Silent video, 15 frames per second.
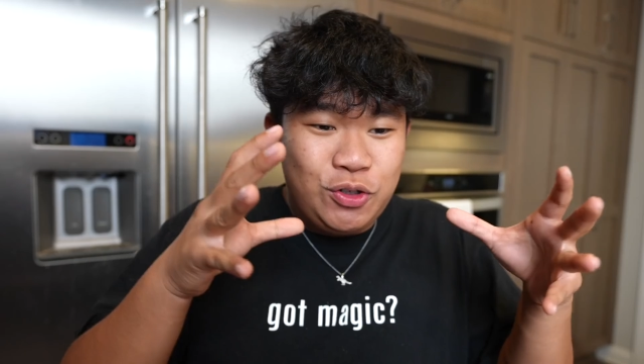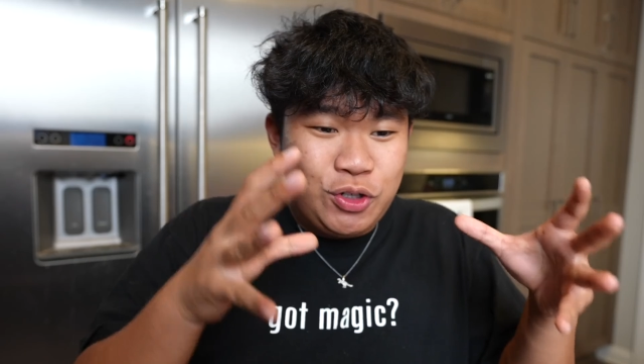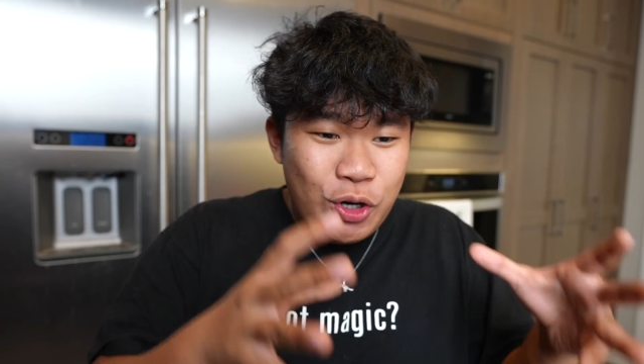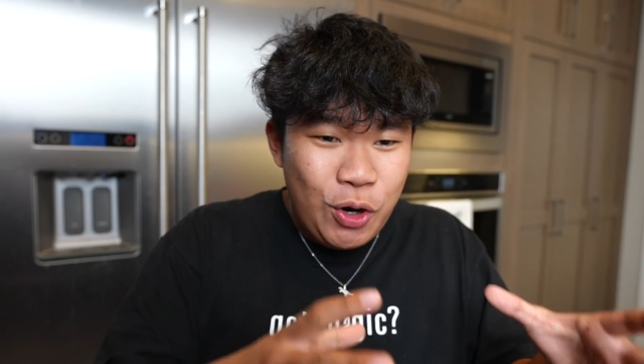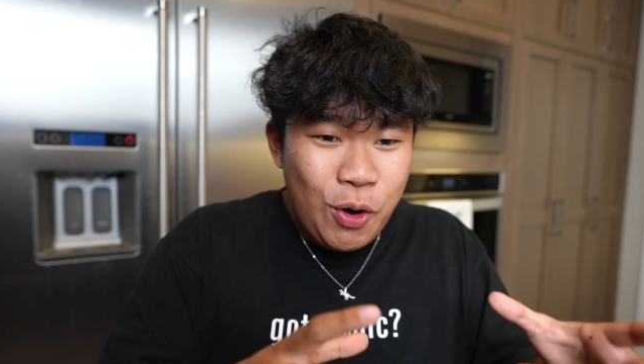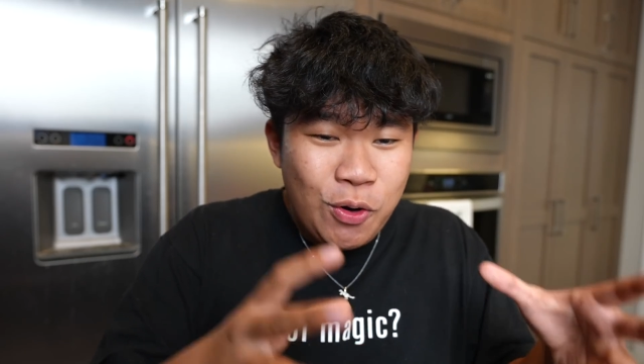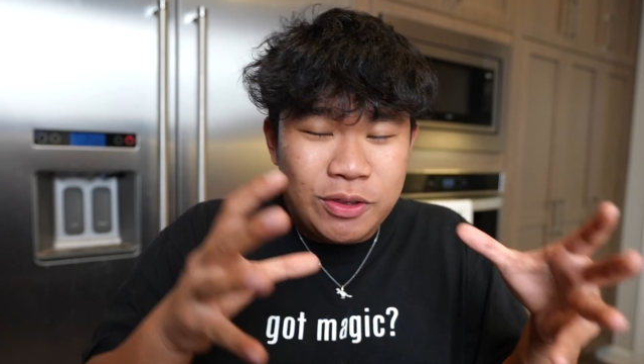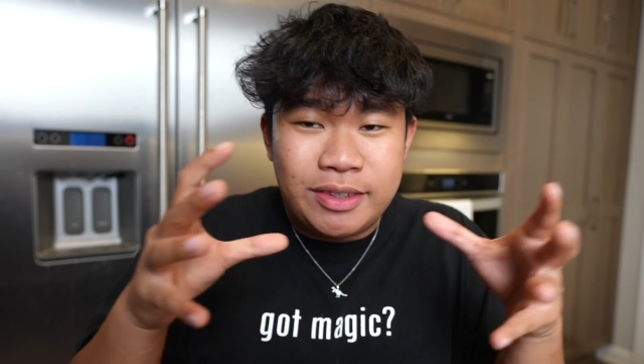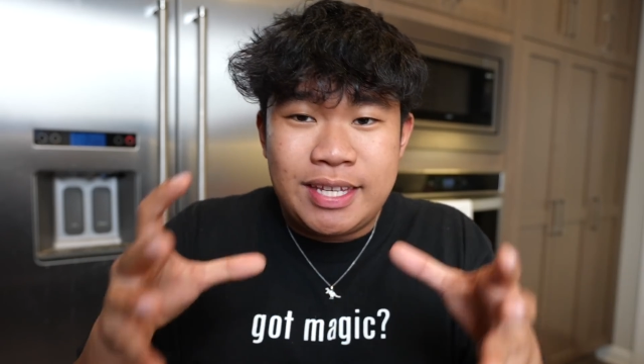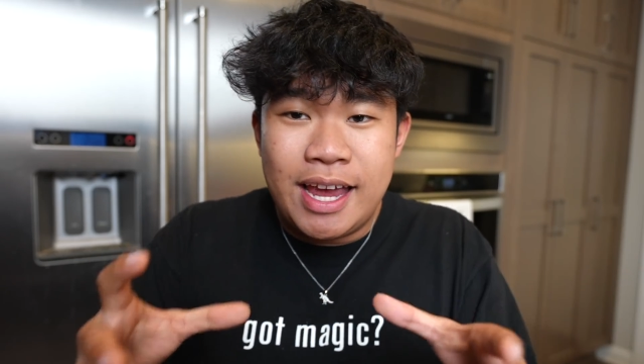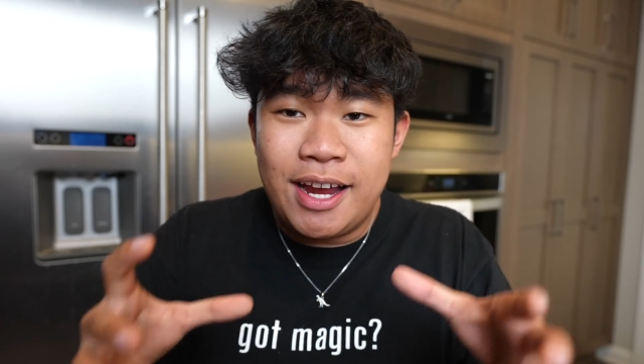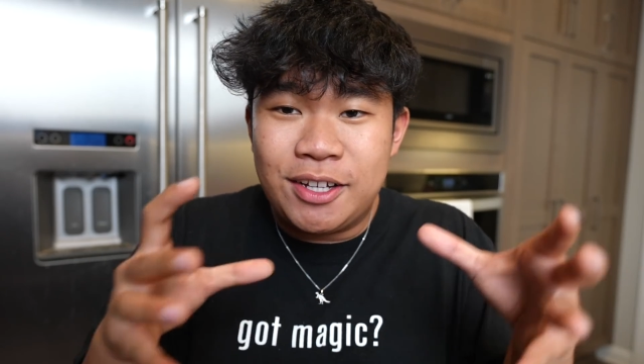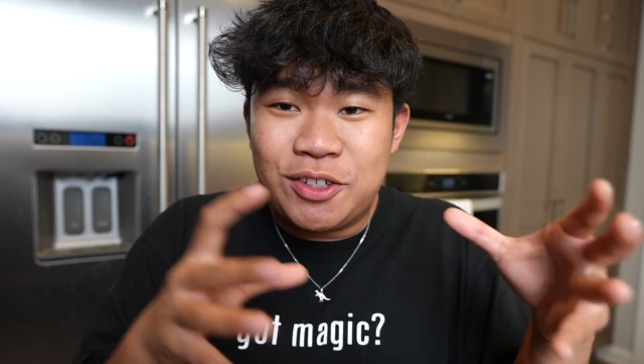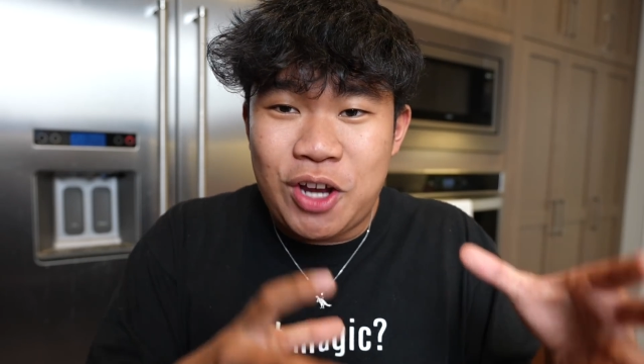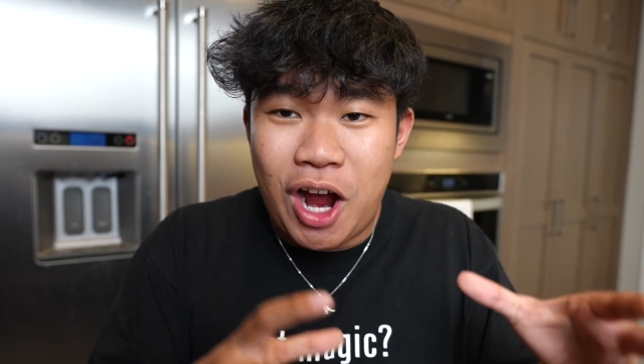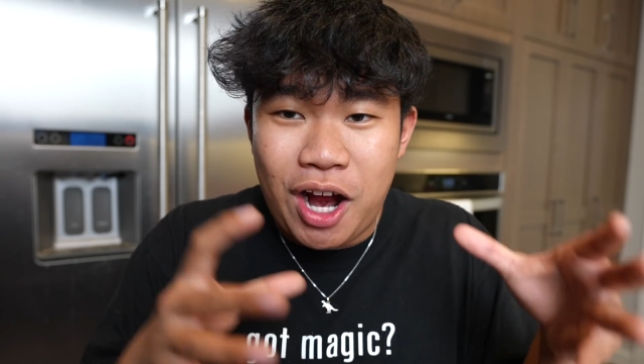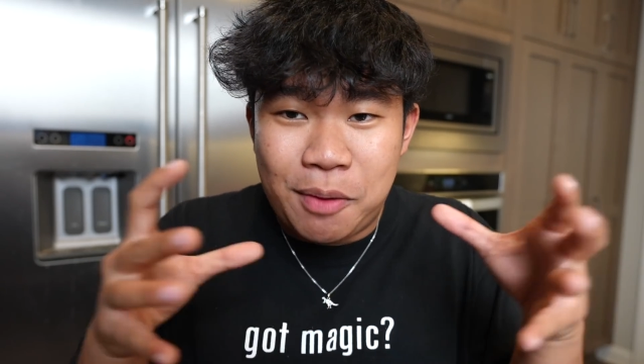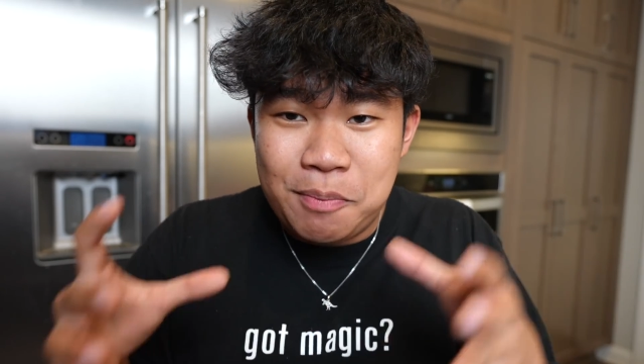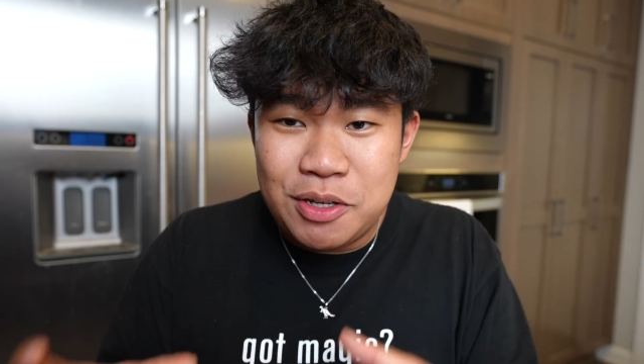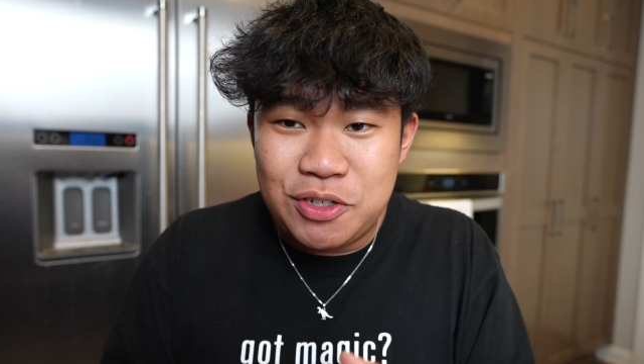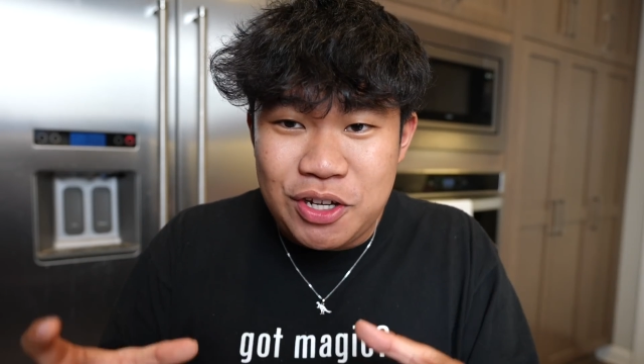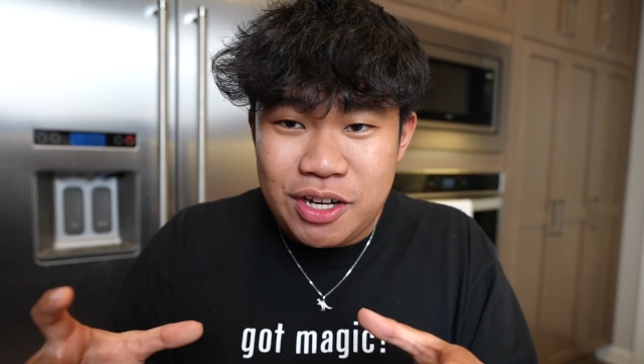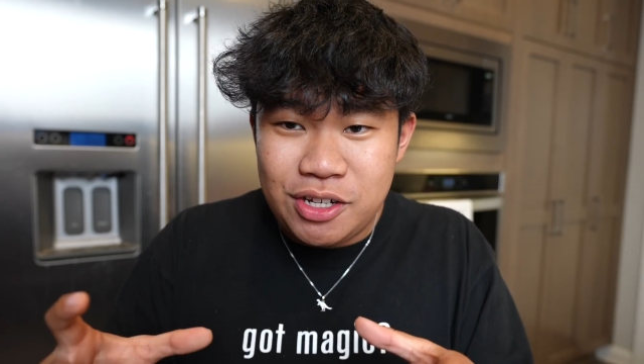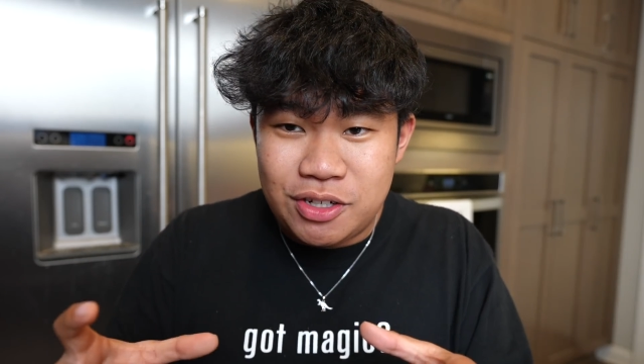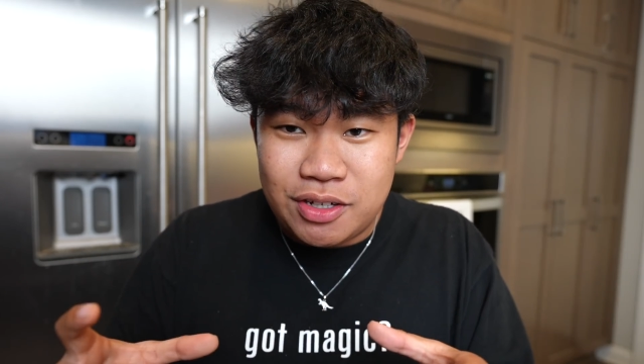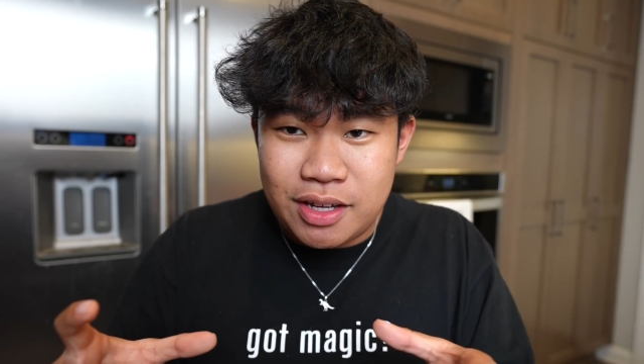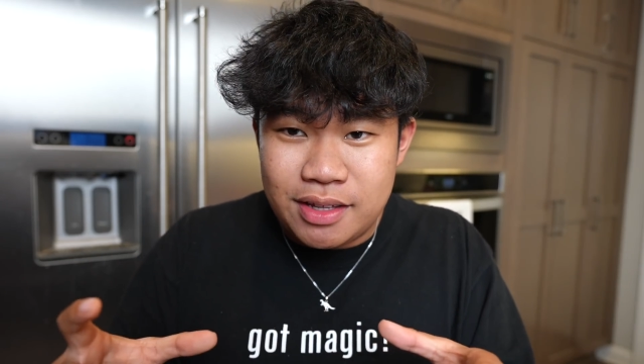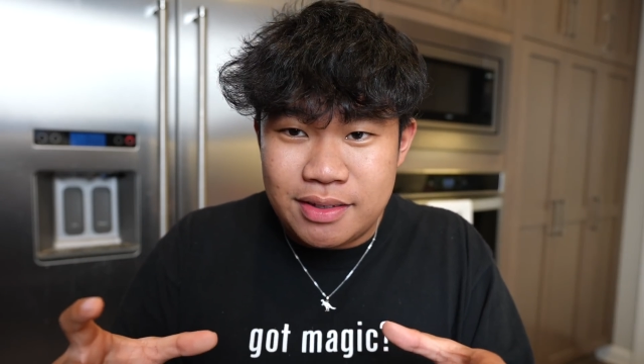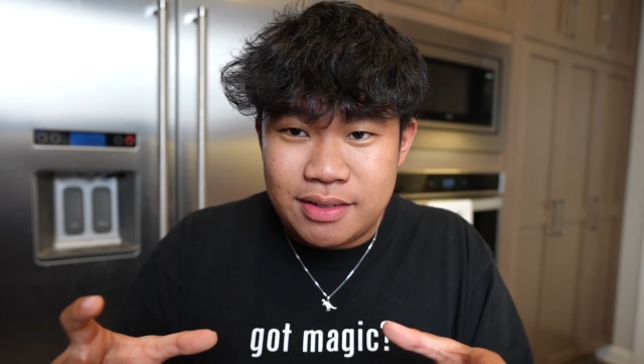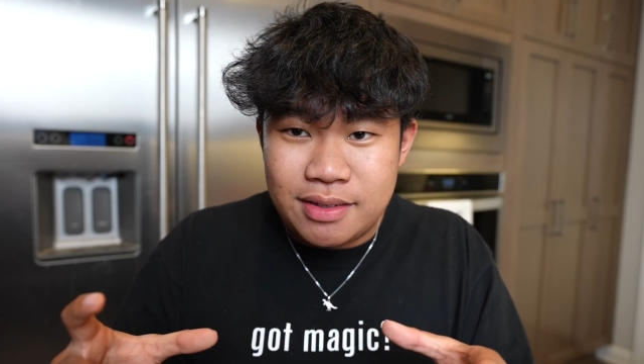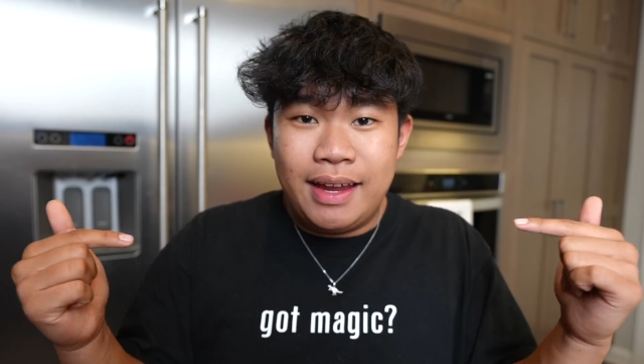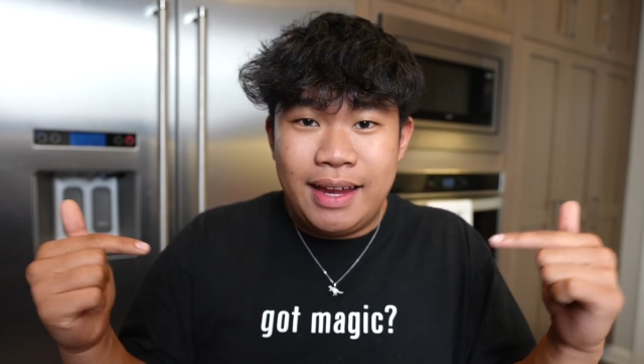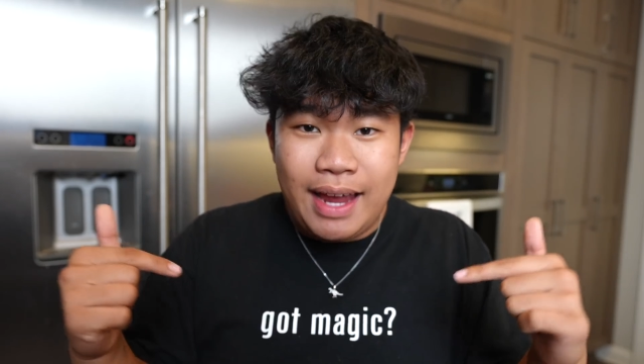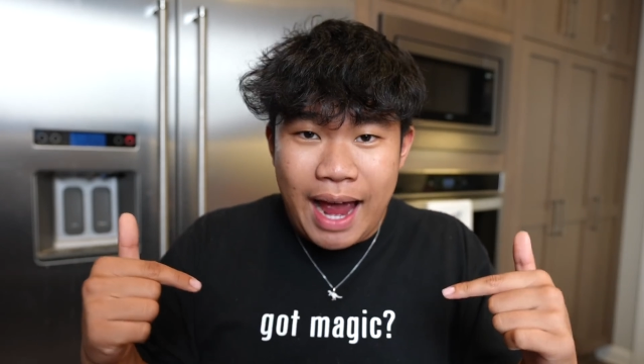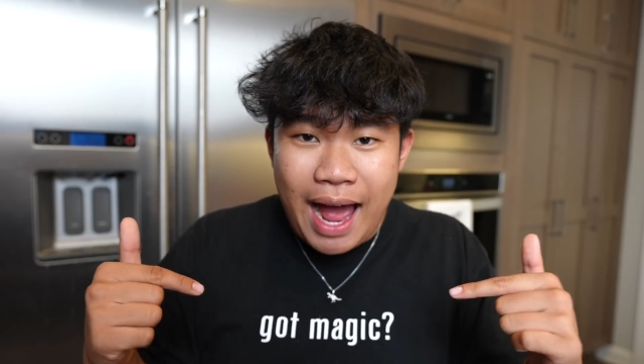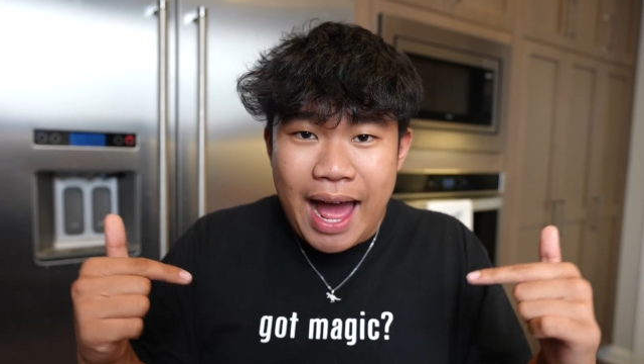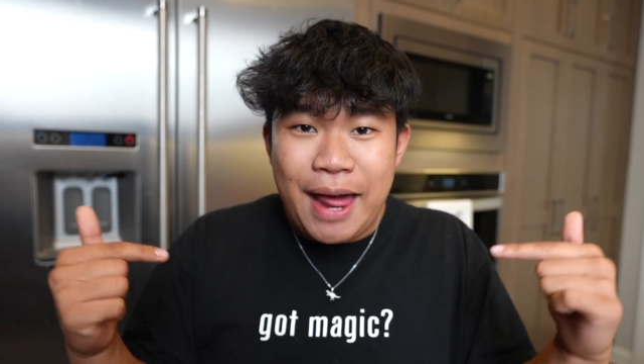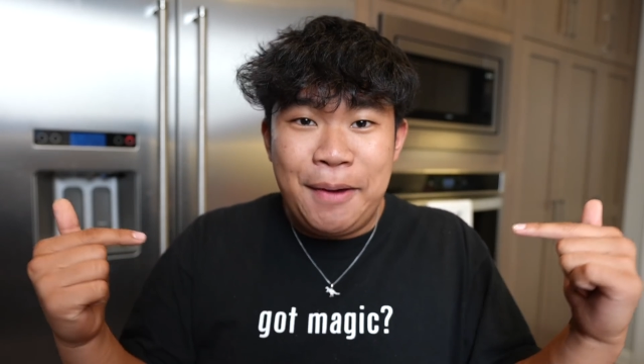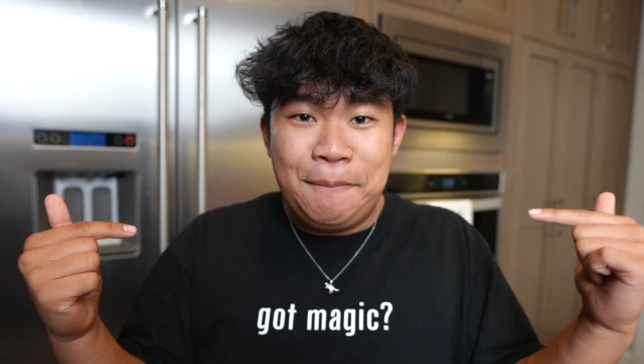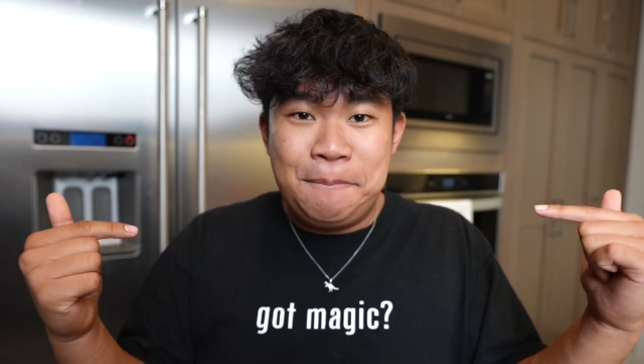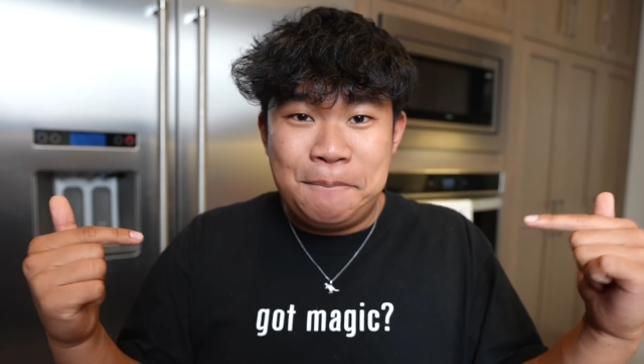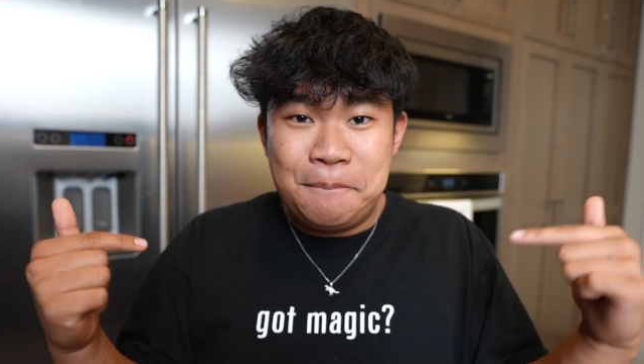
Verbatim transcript: do TikTok magicians got